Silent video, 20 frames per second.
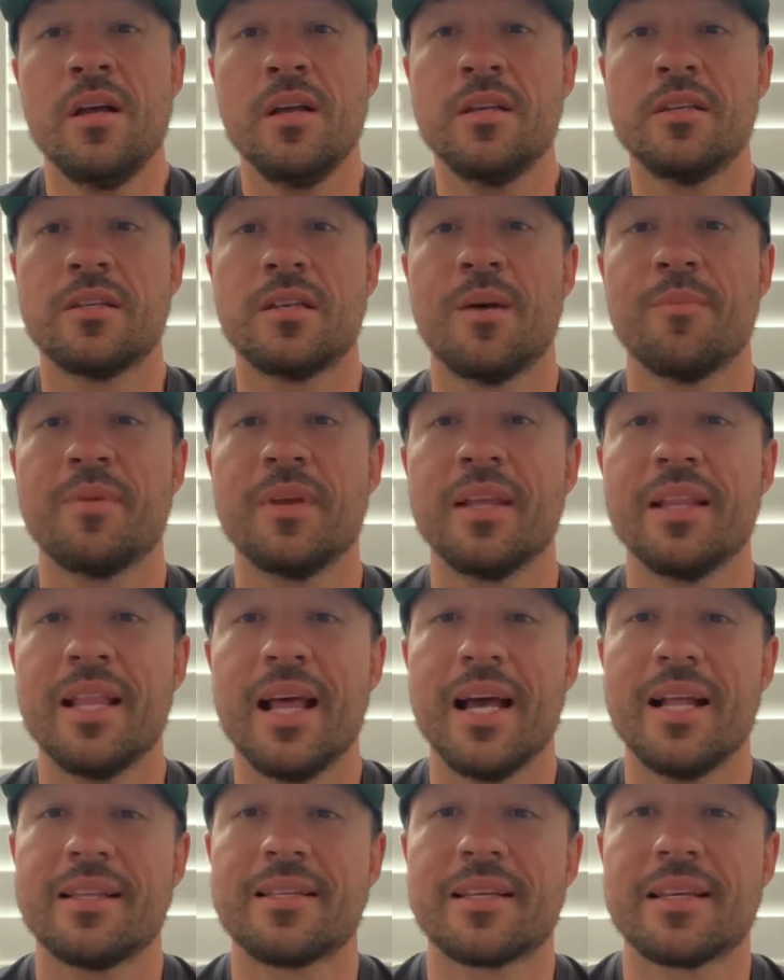something
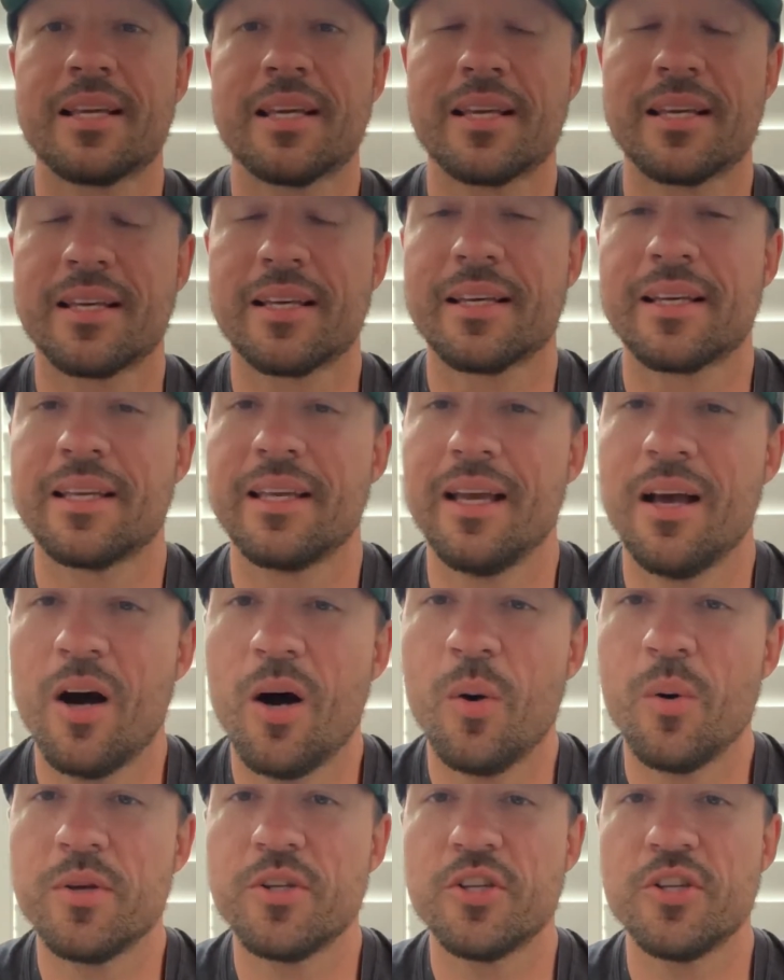that's
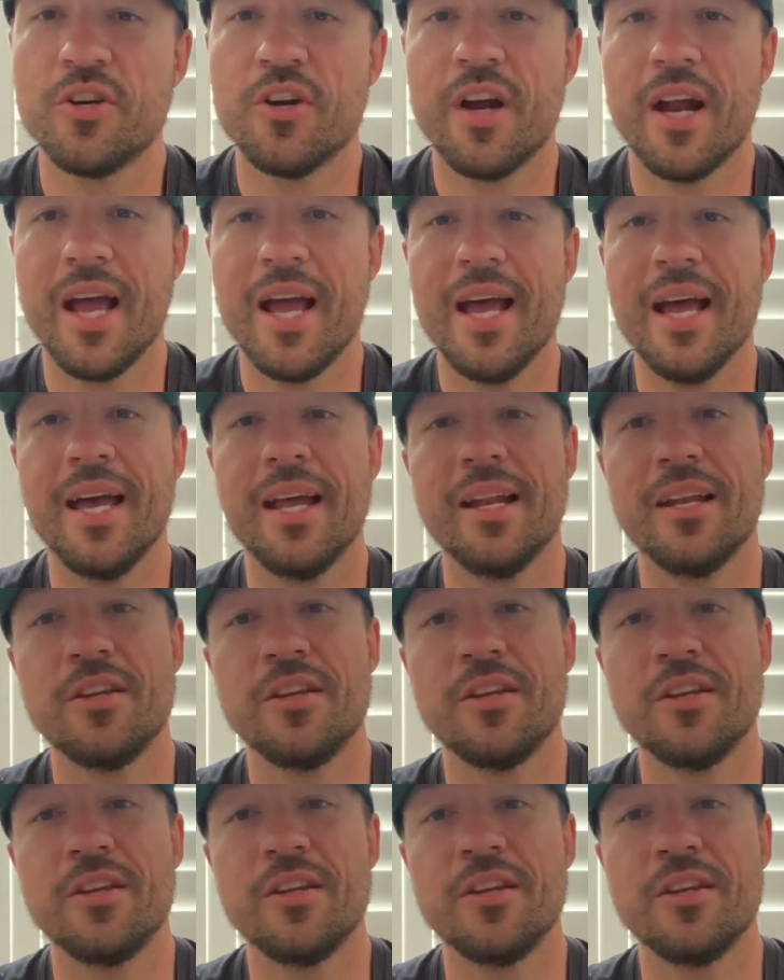always in your head,